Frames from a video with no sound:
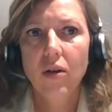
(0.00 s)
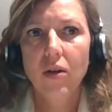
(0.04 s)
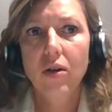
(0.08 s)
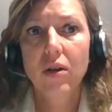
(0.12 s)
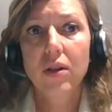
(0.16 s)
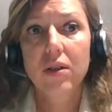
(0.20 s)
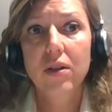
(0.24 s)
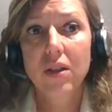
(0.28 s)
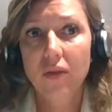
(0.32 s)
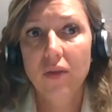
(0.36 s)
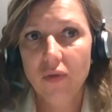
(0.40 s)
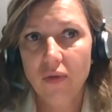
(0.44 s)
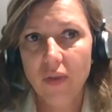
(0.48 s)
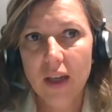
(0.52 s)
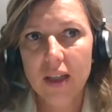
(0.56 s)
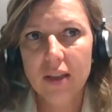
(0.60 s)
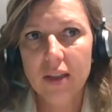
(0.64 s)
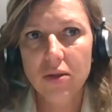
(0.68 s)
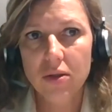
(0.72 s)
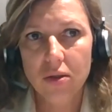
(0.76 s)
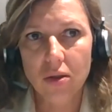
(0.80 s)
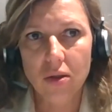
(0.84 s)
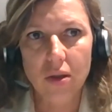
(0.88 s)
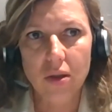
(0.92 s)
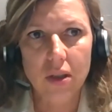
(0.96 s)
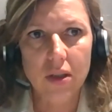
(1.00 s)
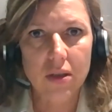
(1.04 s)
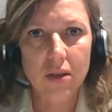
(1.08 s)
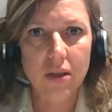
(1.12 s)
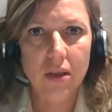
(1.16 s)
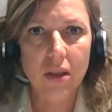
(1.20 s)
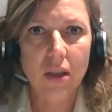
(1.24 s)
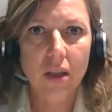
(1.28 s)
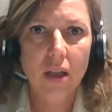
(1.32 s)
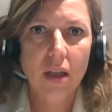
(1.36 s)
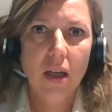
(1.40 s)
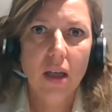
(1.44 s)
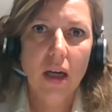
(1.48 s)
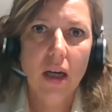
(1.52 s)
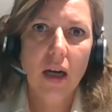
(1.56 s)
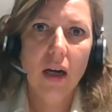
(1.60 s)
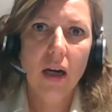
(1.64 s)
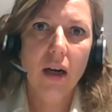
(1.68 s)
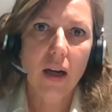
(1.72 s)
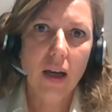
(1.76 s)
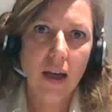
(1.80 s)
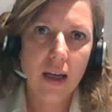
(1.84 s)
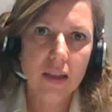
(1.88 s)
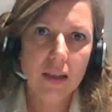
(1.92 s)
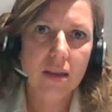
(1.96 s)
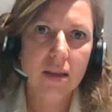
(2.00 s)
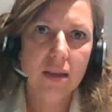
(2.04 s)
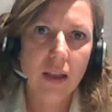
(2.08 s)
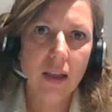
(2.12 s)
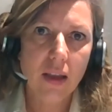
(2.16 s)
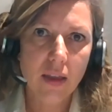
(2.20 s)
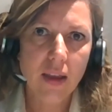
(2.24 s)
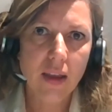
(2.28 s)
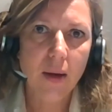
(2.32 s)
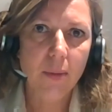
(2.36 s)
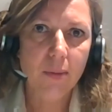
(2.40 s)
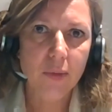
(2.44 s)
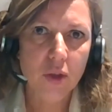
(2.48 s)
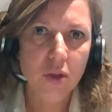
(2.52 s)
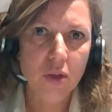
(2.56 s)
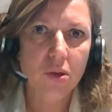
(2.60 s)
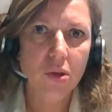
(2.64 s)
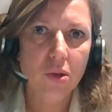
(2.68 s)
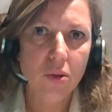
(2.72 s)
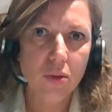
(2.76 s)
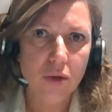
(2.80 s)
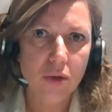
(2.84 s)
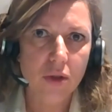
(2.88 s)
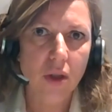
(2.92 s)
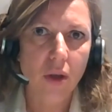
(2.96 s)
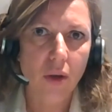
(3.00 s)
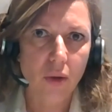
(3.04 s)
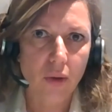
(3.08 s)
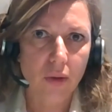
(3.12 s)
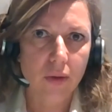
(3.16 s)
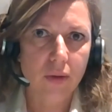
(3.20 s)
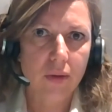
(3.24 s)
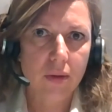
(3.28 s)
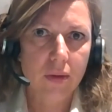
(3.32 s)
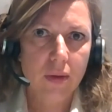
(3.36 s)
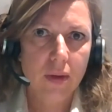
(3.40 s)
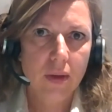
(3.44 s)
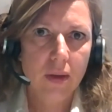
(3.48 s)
or the investors are asking them to do so.